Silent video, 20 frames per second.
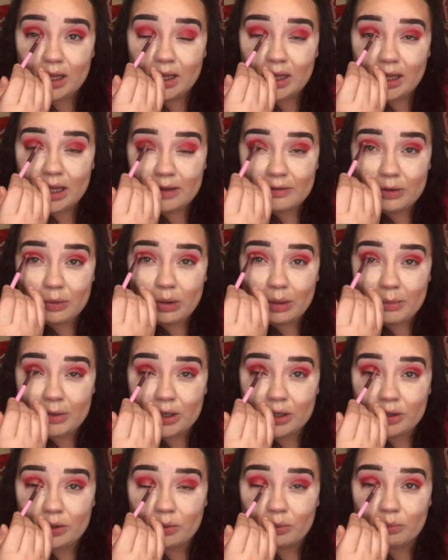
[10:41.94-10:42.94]
if you want me
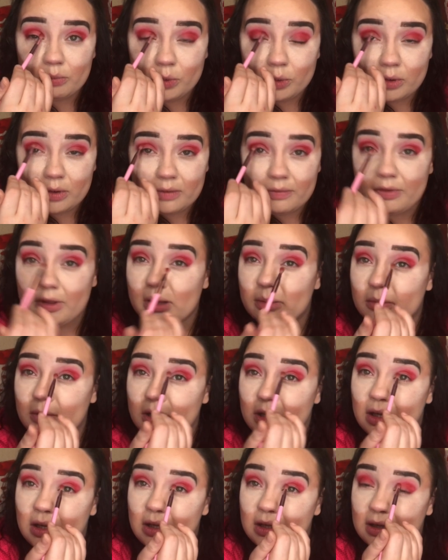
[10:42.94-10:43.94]
to do more of them,
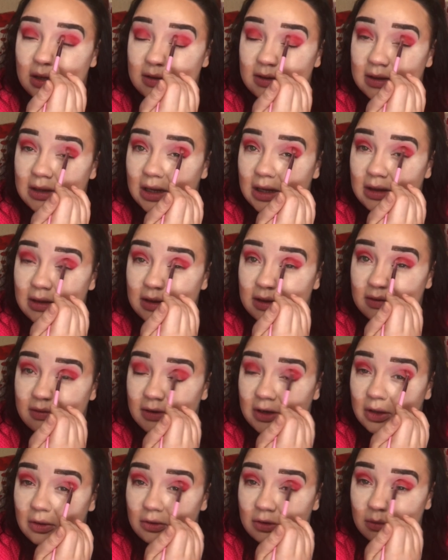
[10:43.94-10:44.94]
because again, these
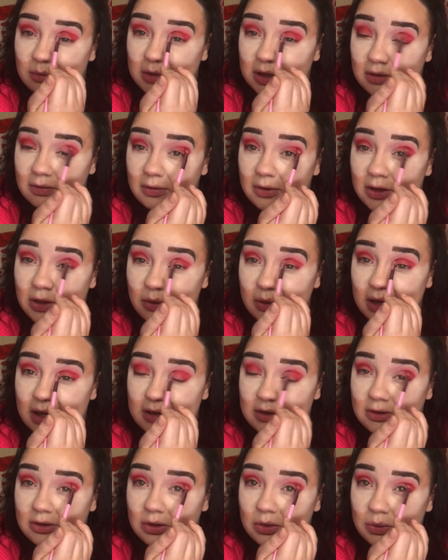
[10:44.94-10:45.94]
videos are made for you
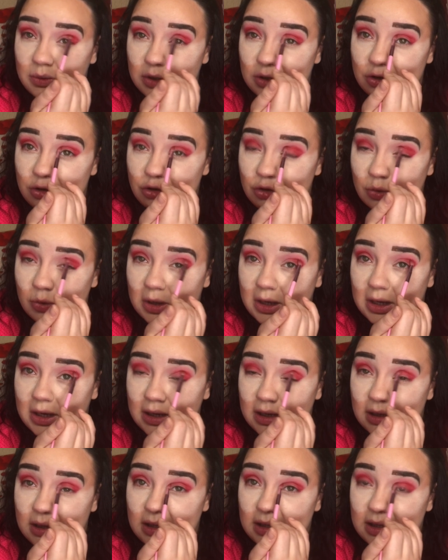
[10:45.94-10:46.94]
guys to enjoy.
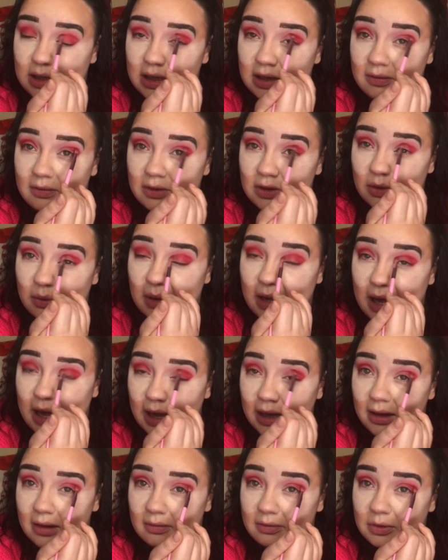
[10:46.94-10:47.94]
Even though I
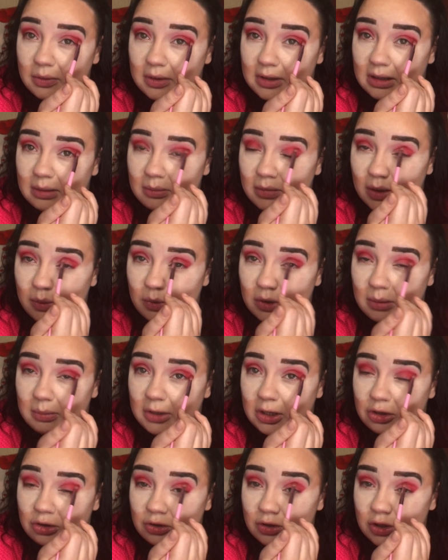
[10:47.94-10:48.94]
love doing them, I want to
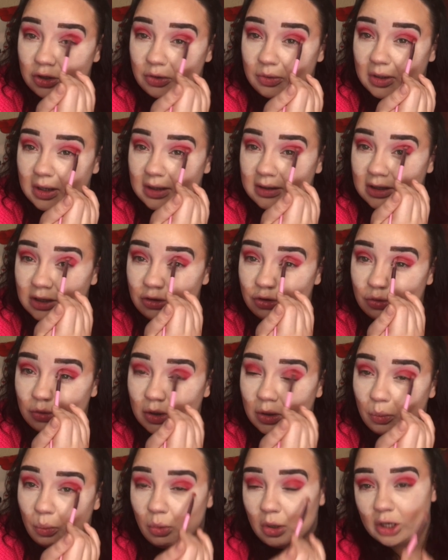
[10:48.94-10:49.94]
make sure that you guys enjoy
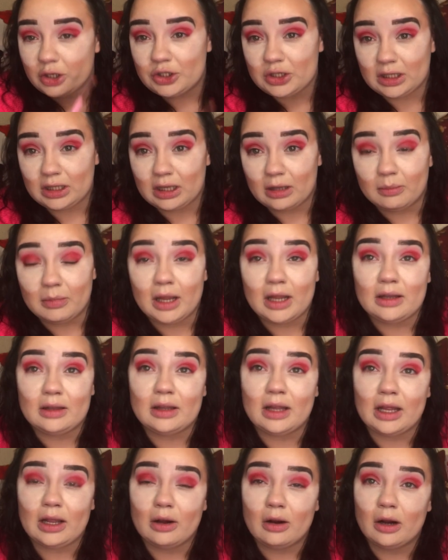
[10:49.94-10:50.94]
watching them and
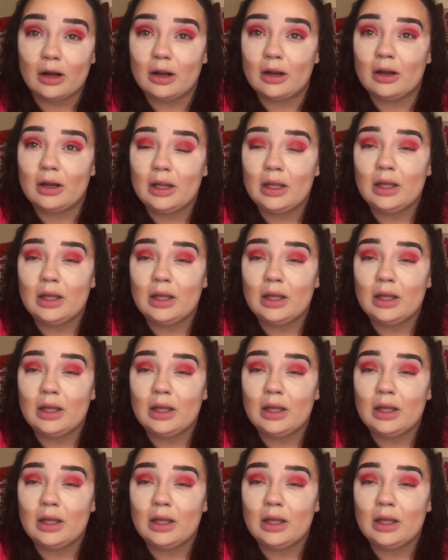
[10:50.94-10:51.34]
they are